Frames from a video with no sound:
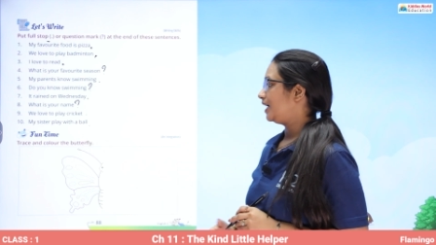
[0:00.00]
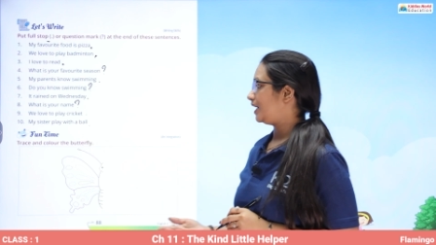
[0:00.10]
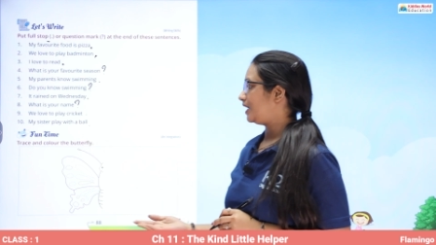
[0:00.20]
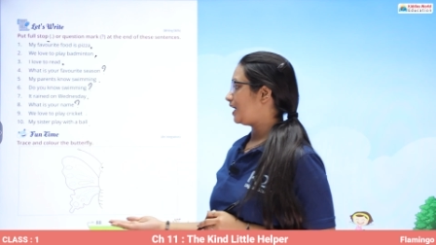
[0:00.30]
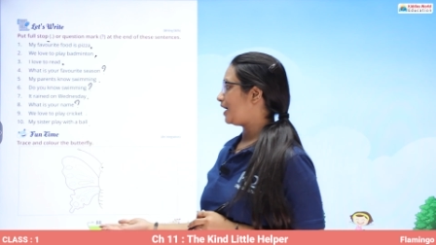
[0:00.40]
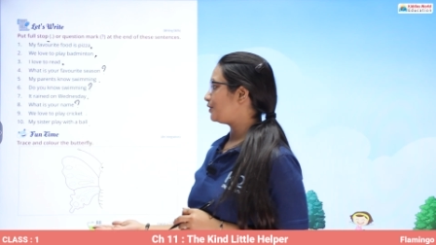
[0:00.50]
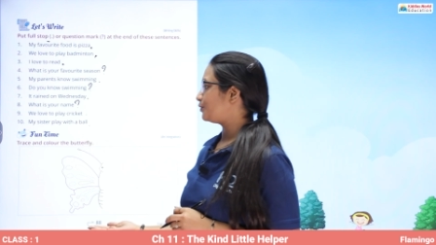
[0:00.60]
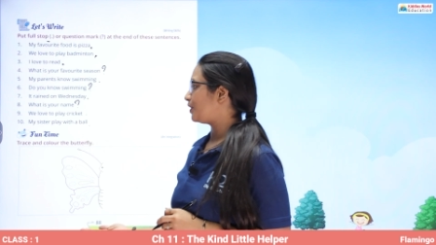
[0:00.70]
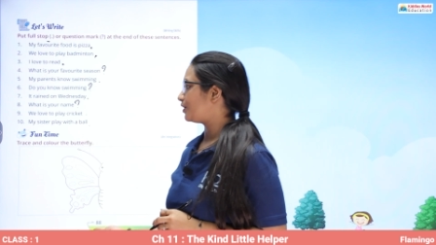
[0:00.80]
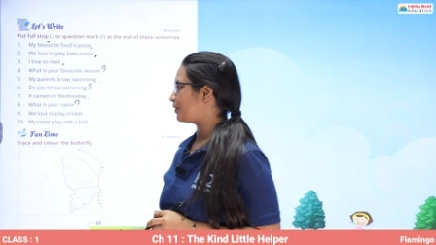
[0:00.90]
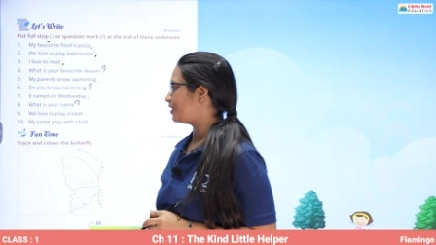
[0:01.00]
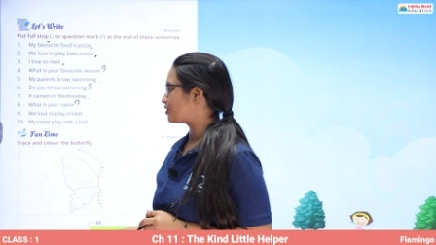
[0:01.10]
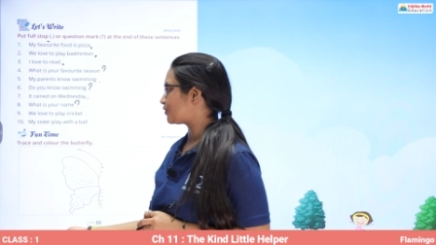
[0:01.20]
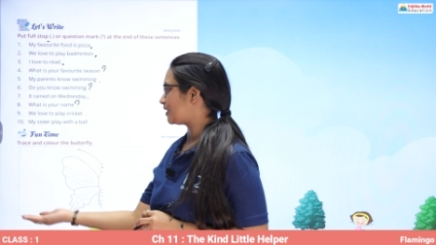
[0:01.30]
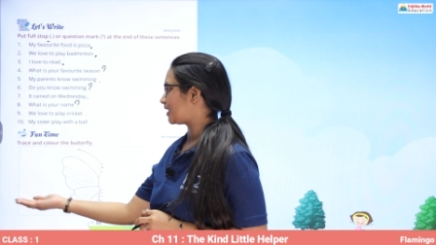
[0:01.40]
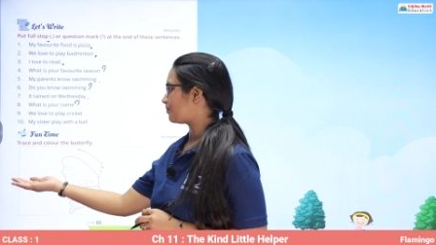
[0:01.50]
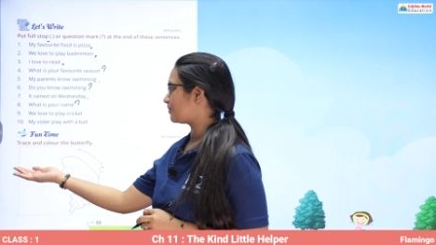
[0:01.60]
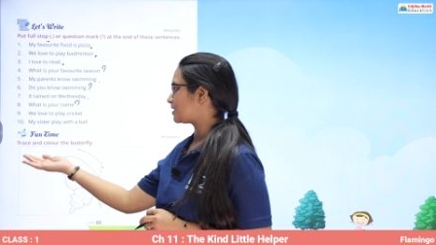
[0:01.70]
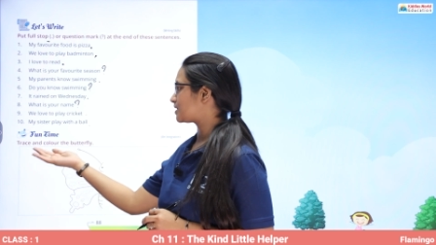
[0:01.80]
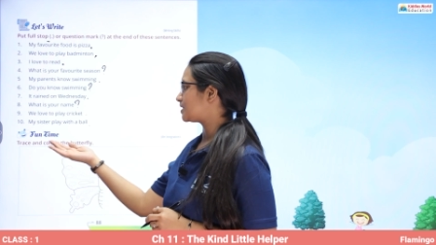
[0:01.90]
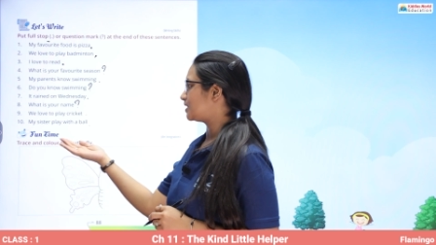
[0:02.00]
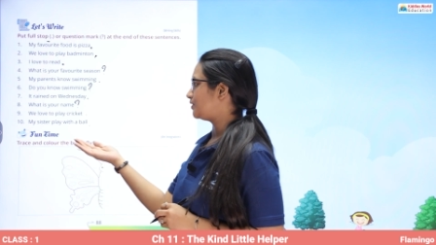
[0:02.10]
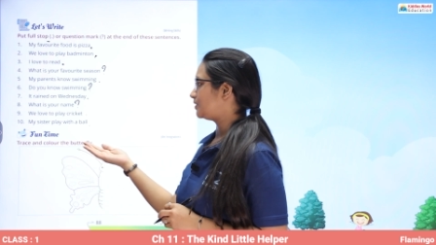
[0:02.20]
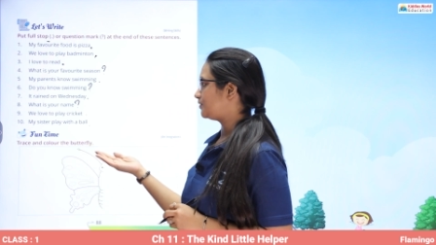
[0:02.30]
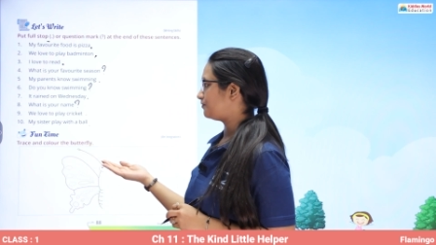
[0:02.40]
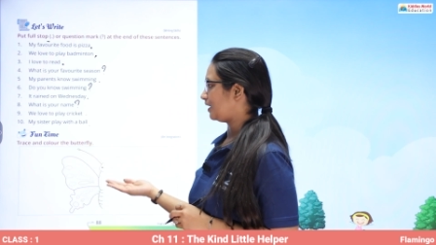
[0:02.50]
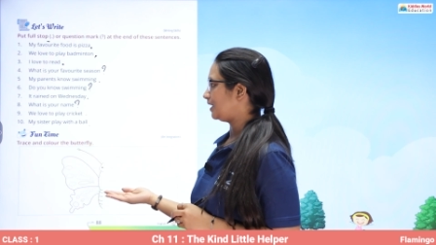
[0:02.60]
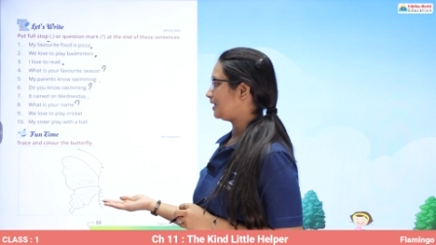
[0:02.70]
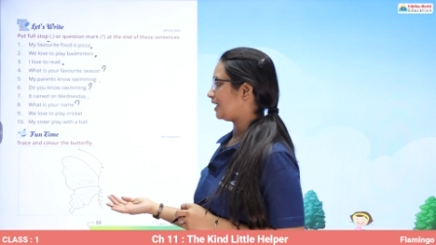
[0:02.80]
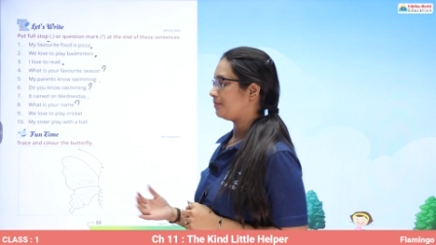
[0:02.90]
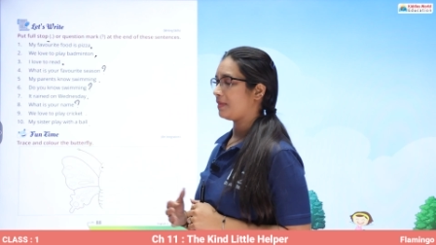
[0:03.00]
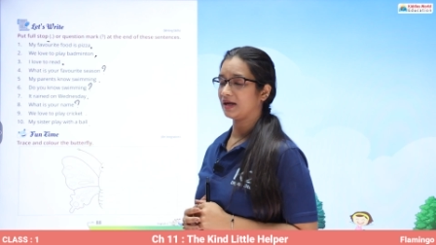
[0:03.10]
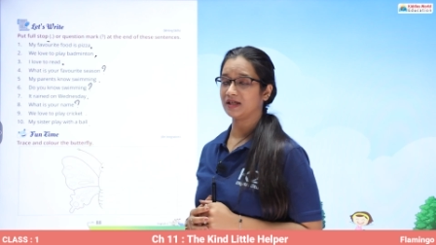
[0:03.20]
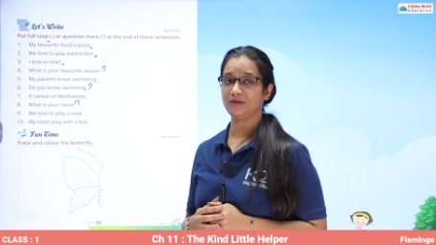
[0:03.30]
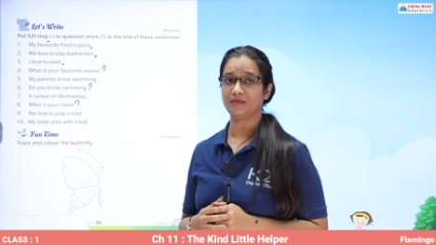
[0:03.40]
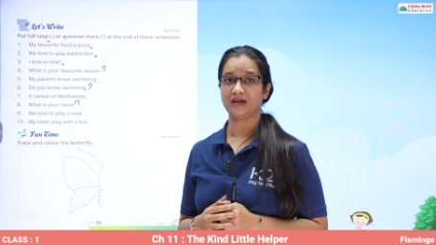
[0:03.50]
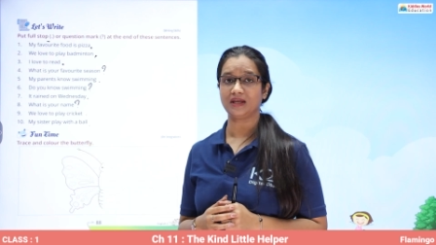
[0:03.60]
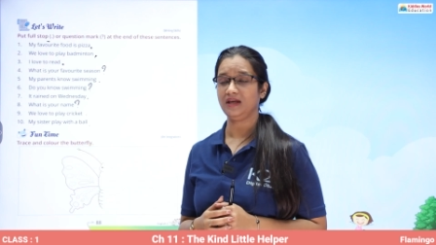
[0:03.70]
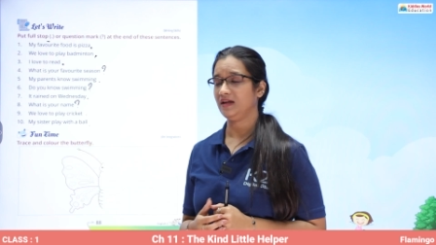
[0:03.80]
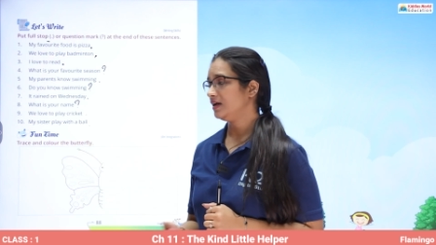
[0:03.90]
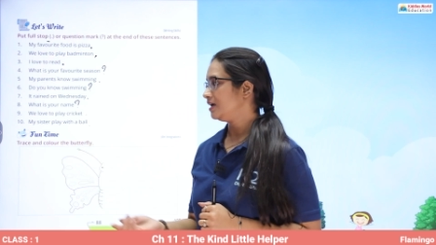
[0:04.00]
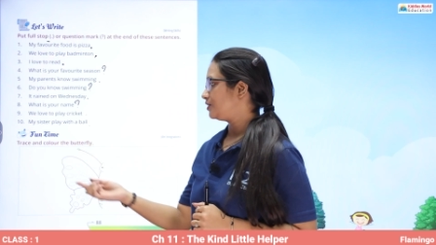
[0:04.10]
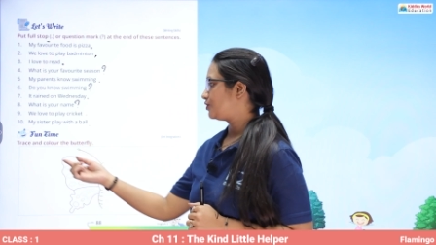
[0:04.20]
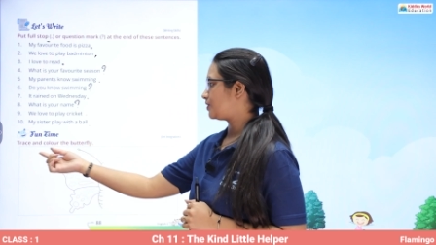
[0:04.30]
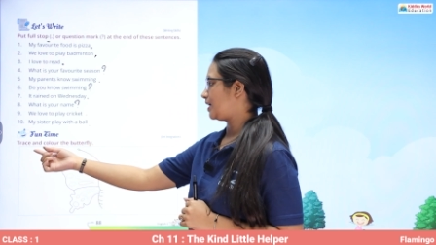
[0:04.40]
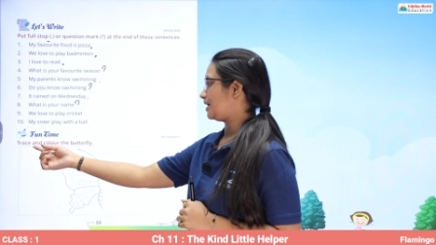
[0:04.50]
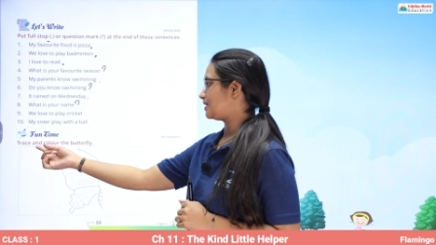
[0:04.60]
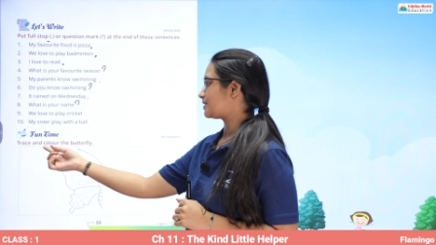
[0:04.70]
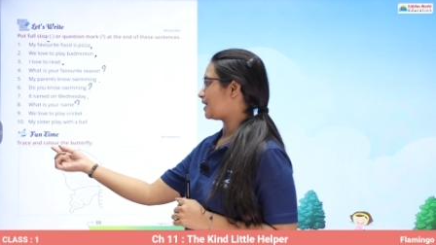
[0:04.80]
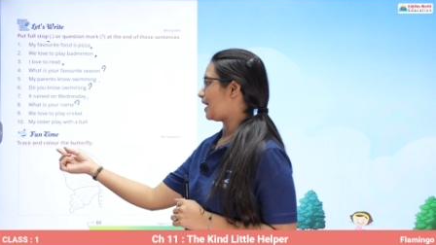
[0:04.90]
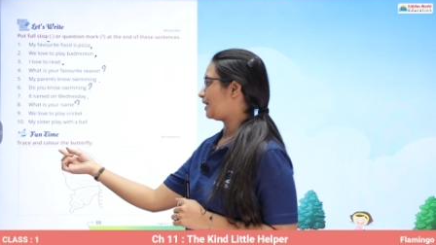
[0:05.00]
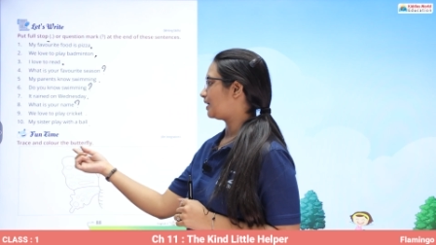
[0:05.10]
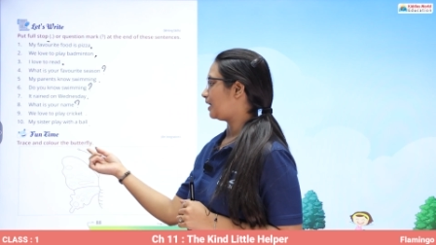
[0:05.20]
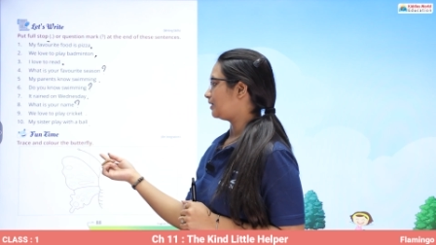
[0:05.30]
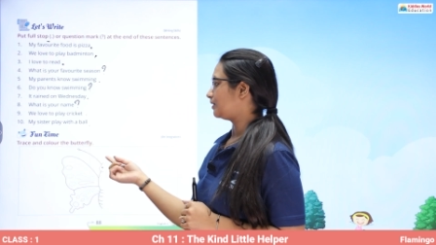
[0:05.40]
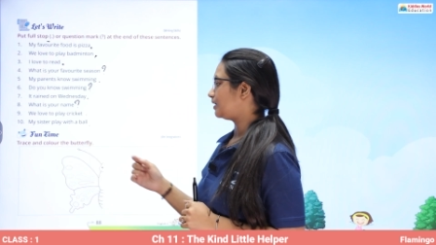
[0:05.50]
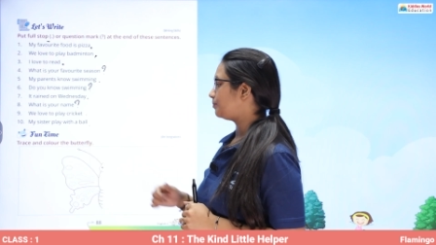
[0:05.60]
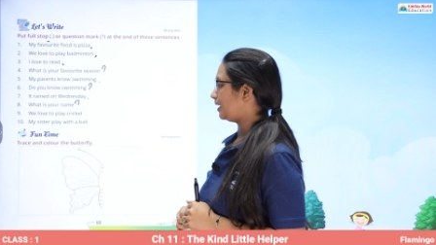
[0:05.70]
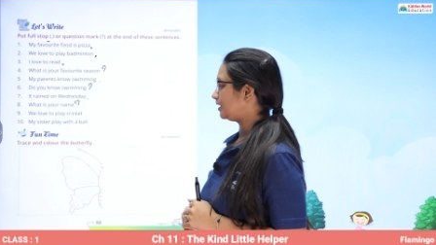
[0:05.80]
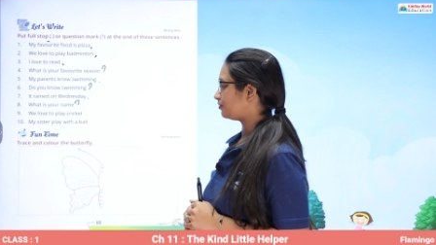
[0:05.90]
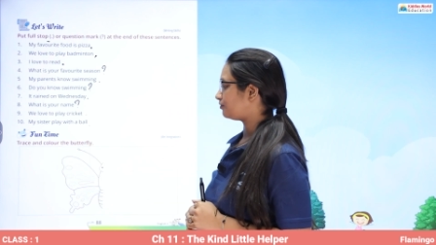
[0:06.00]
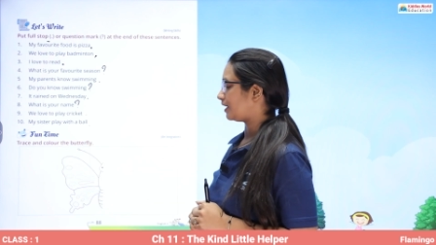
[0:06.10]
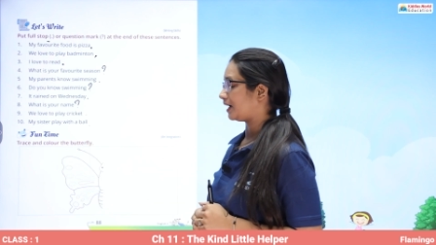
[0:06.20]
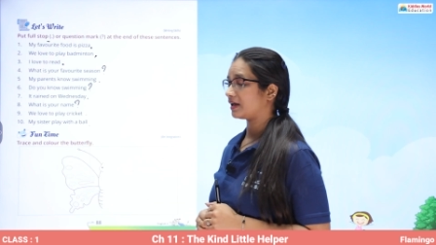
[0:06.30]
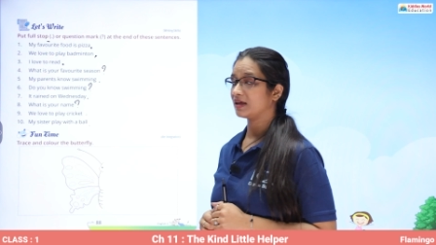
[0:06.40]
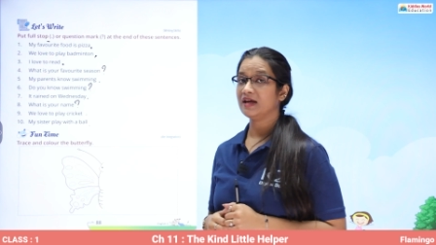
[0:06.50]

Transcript: And now you are going to attempt this fun time activity, trace and color the butterfly.